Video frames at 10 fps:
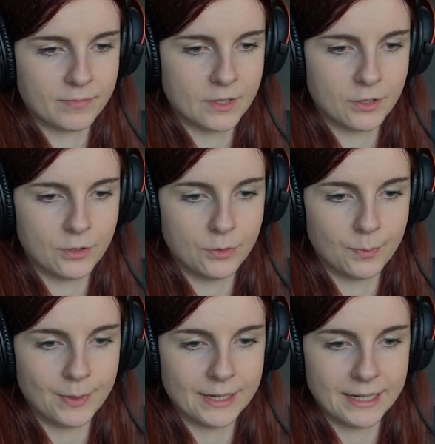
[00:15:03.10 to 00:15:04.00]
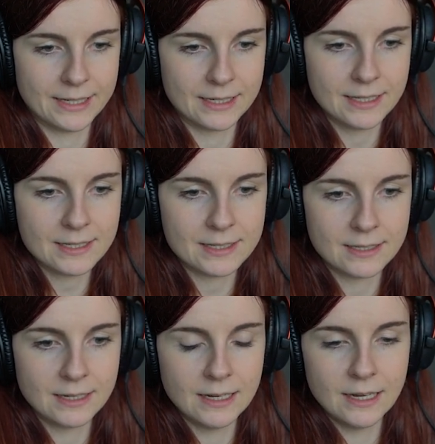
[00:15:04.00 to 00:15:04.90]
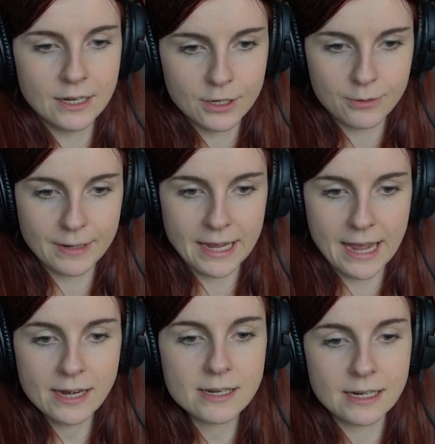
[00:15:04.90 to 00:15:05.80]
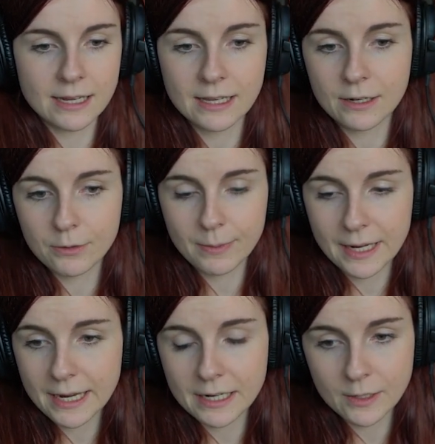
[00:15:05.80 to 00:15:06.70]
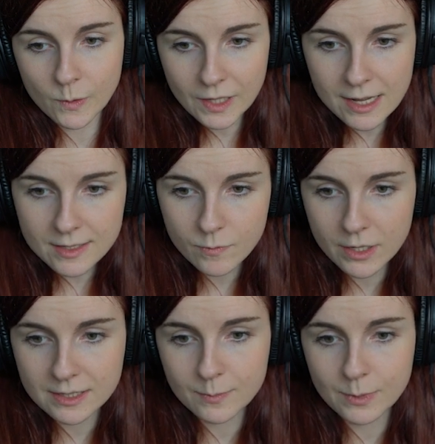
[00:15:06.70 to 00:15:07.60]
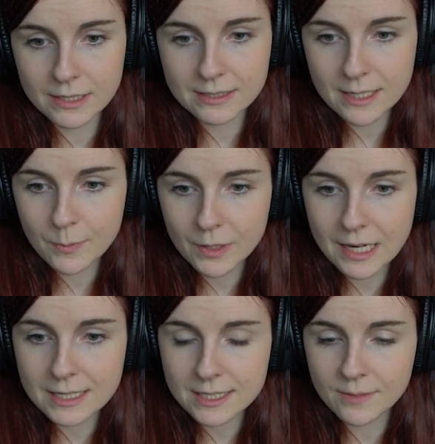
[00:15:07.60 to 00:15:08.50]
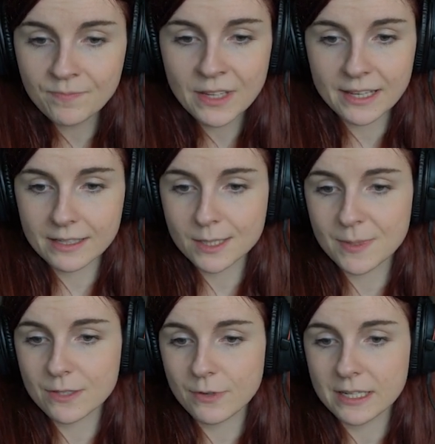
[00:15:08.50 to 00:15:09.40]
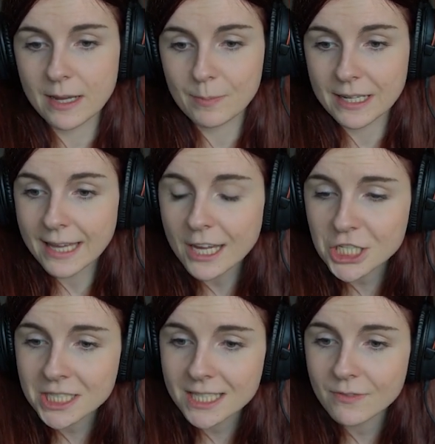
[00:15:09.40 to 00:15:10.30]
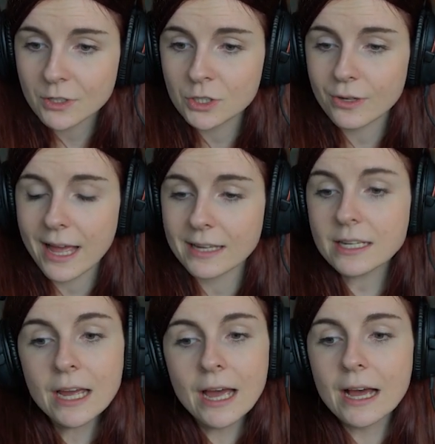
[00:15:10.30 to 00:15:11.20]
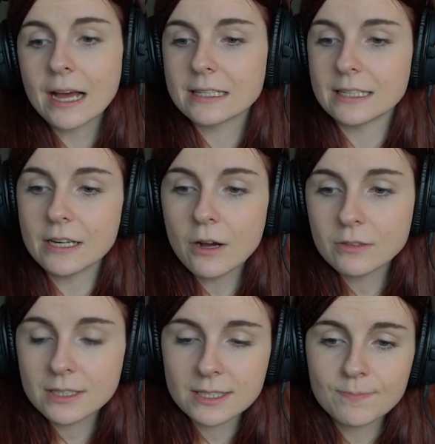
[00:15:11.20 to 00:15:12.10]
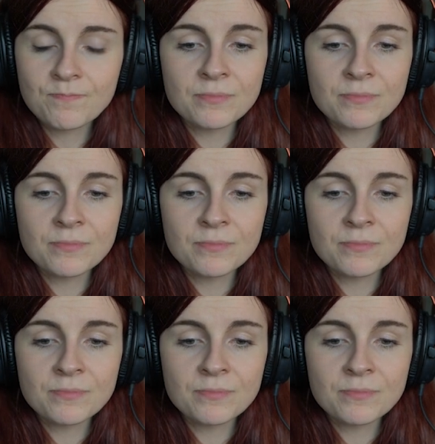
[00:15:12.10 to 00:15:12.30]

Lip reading: Kubernetes Create, and I can create a new cluster, for example, a demo cluster. I can specify the applications I want to add, the nodes,